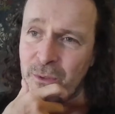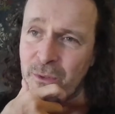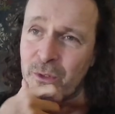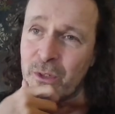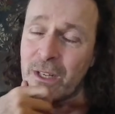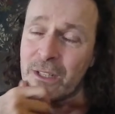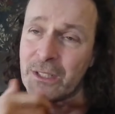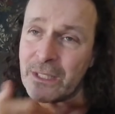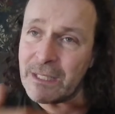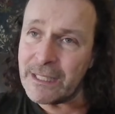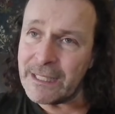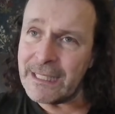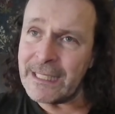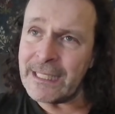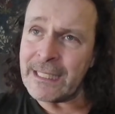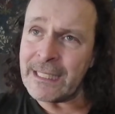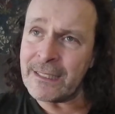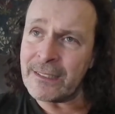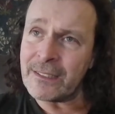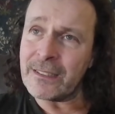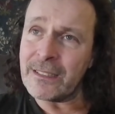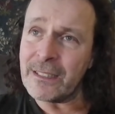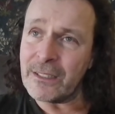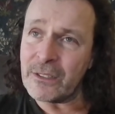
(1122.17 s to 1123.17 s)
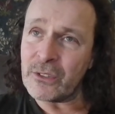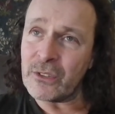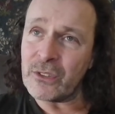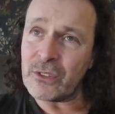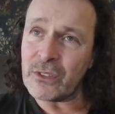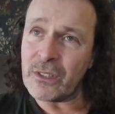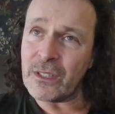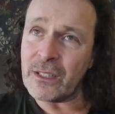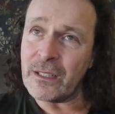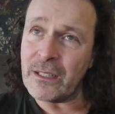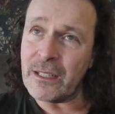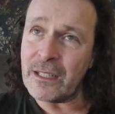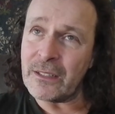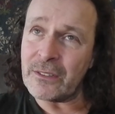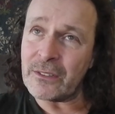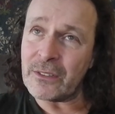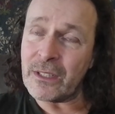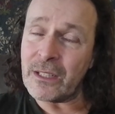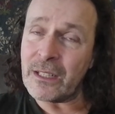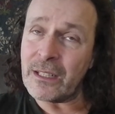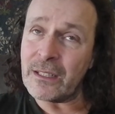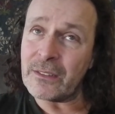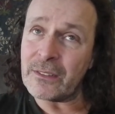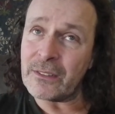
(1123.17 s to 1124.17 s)
We've tried to lean into this as
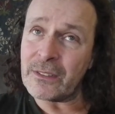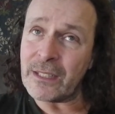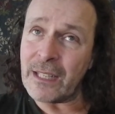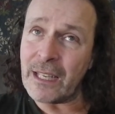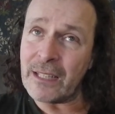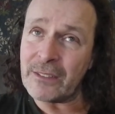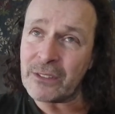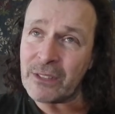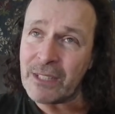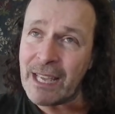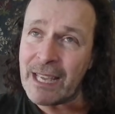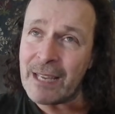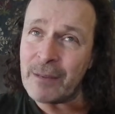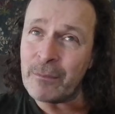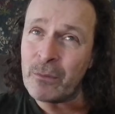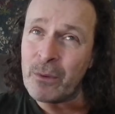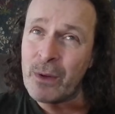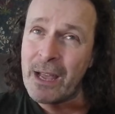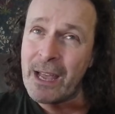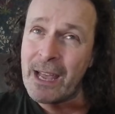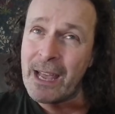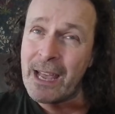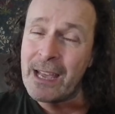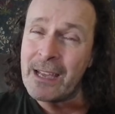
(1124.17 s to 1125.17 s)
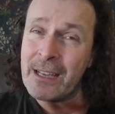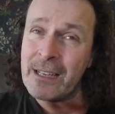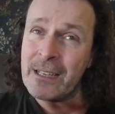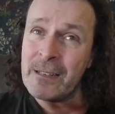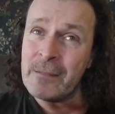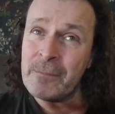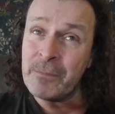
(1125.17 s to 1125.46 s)
a game where